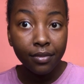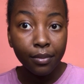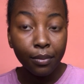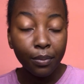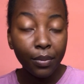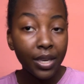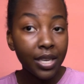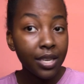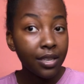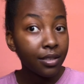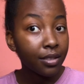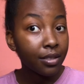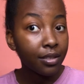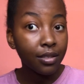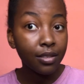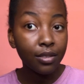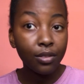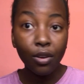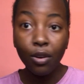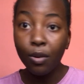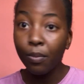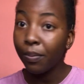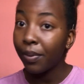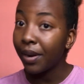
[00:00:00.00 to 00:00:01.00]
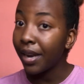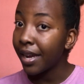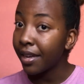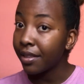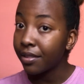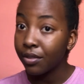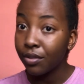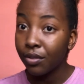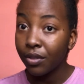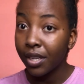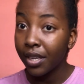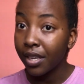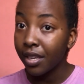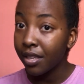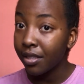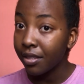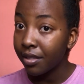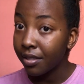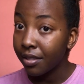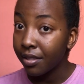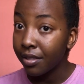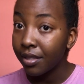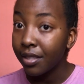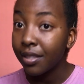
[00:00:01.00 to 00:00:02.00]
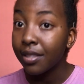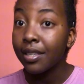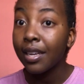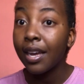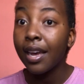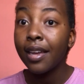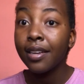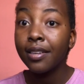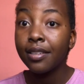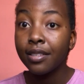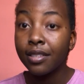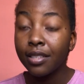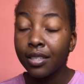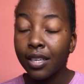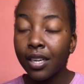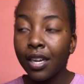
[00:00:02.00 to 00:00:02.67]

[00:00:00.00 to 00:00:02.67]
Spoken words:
Please stop lying to the kids. It's hard.